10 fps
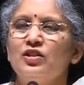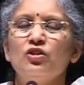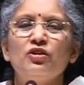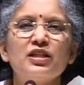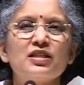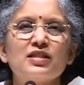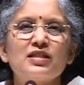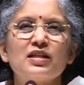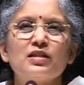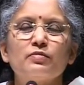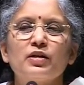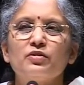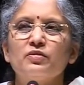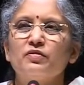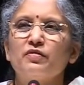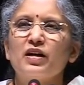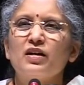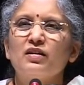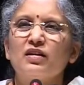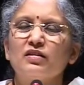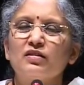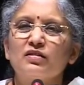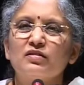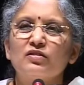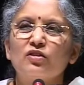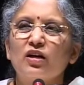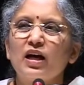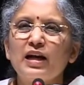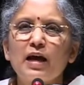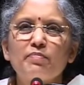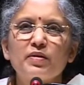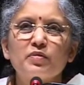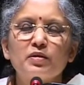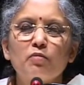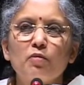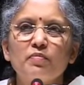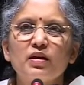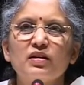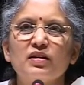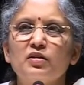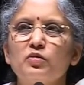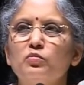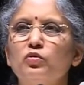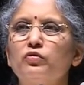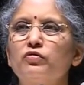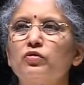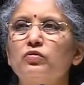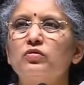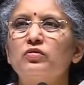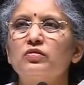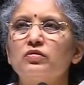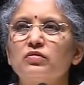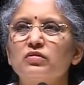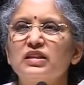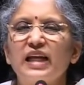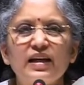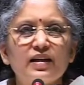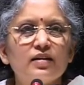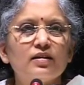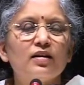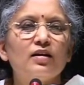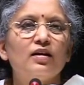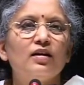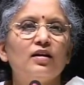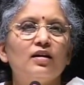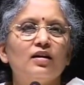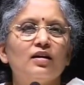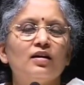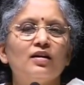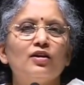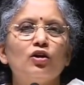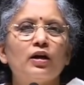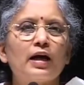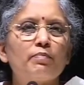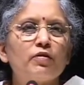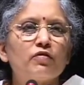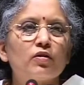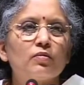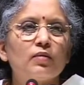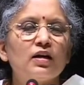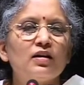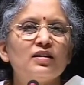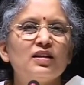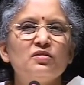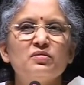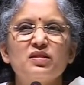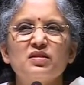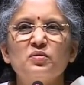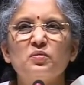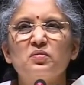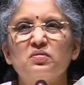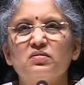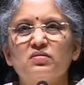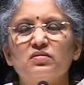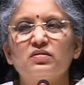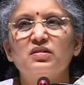So you'll reach a stage where you find you're unhappy with Bombay, then you move to Delhi. You're happy for a while, then you say, oh,